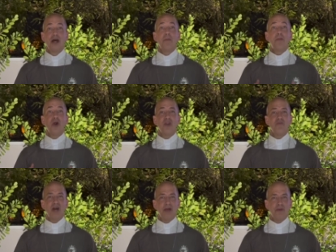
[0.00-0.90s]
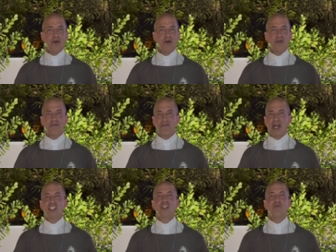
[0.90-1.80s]
"Bone of my bone,
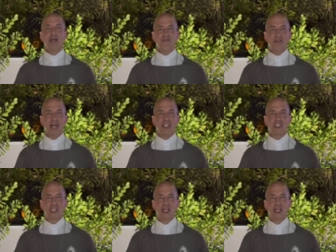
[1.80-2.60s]
flesh of my flesh,"